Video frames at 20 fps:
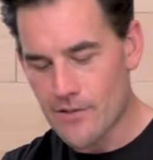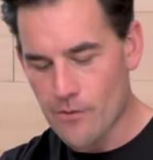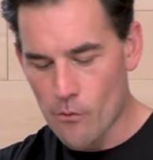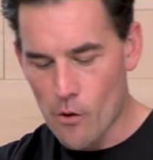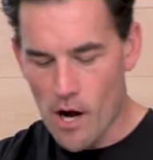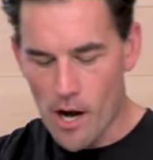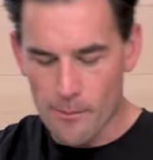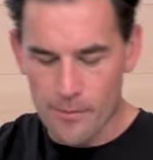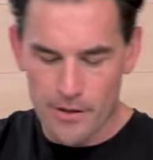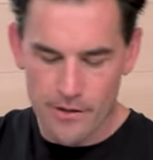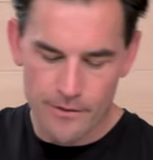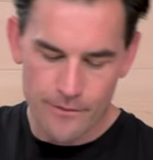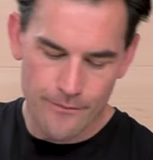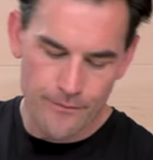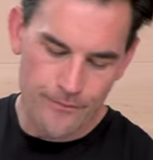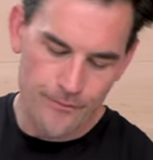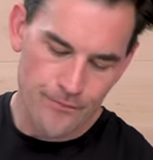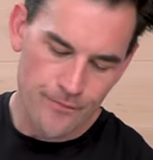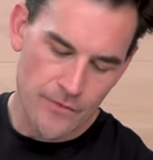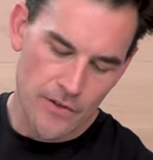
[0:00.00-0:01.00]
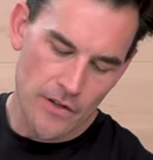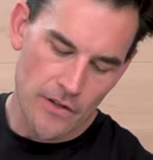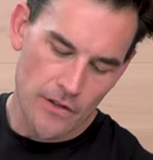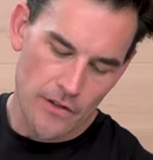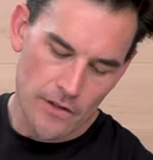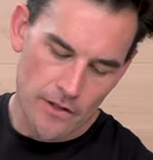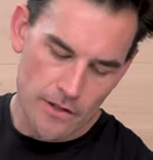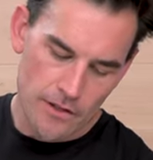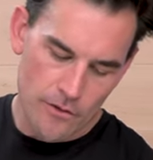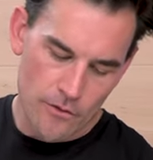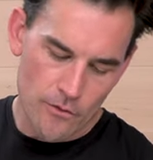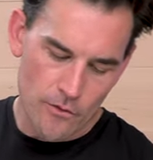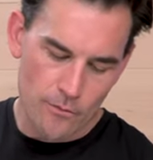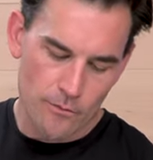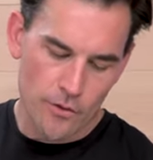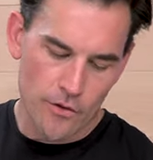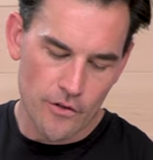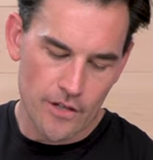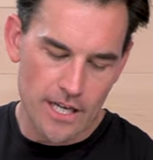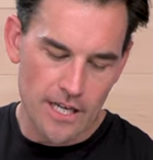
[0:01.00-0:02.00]
swap. We're
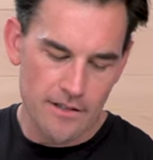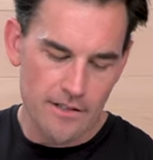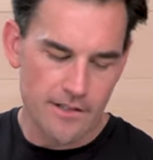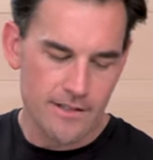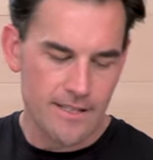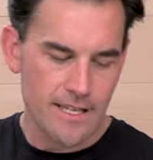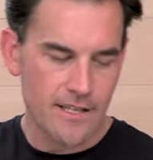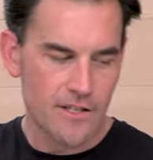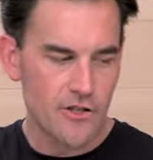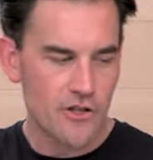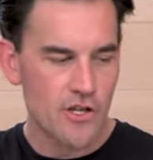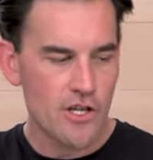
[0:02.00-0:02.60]
pulling out this next